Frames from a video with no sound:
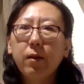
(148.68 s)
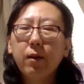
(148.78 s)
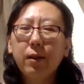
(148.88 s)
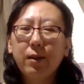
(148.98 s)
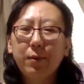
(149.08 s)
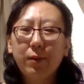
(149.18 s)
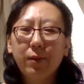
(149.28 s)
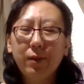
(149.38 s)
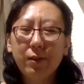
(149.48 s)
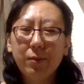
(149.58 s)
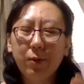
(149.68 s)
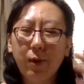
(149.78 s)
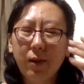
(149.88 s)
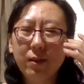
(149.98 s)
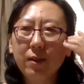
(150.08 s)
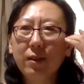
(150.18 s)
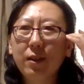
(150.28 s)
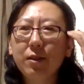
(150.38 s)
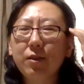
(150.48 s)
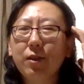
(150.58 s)
it's been a while since I
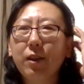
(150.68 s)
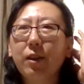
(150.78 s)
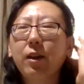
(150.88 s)
studied.